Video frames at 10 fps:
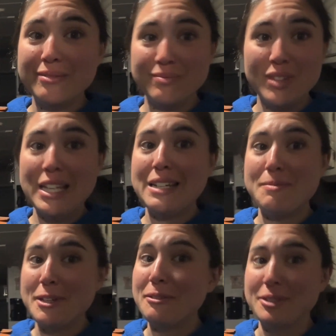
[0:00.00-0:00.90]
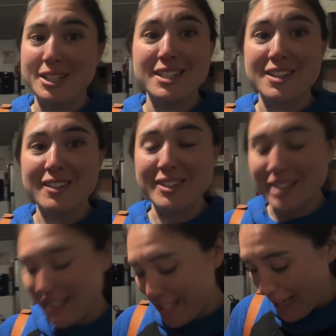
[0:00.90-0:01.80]
ended up being a really solid
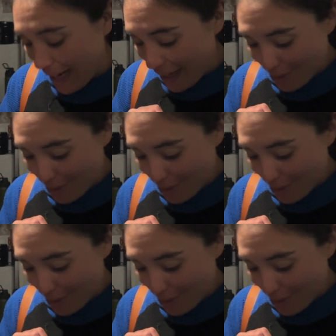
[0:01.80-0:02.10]
day today.